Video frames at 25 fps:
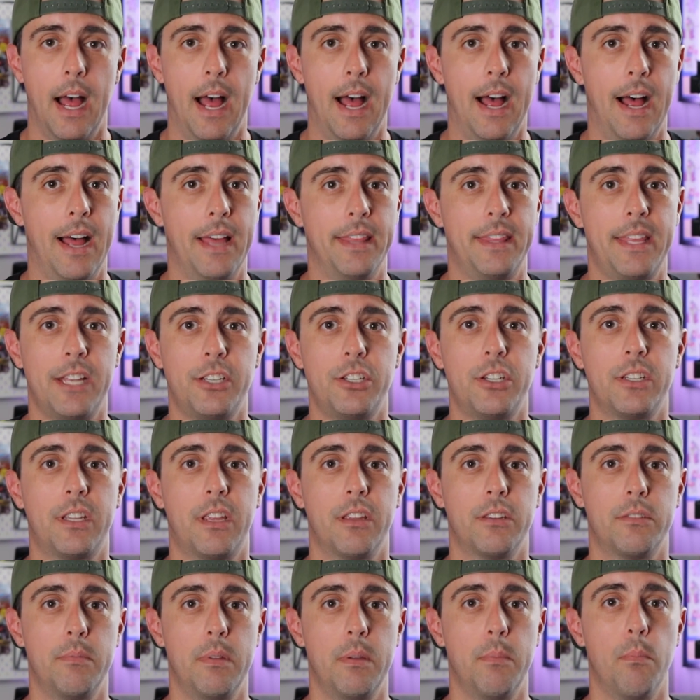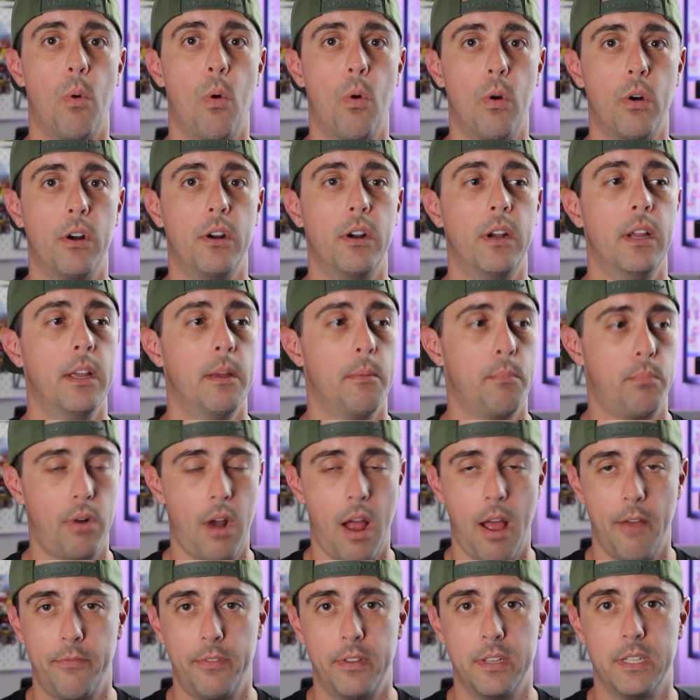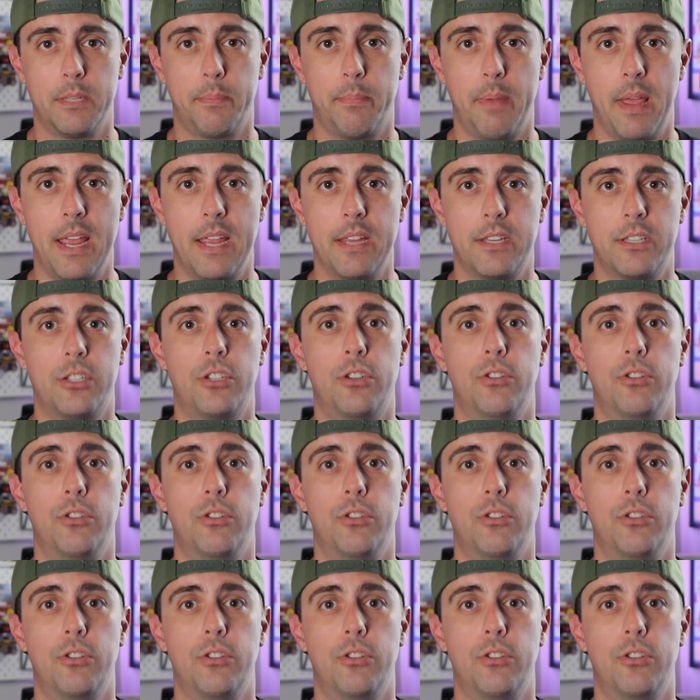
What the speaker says: That just gives me more profit space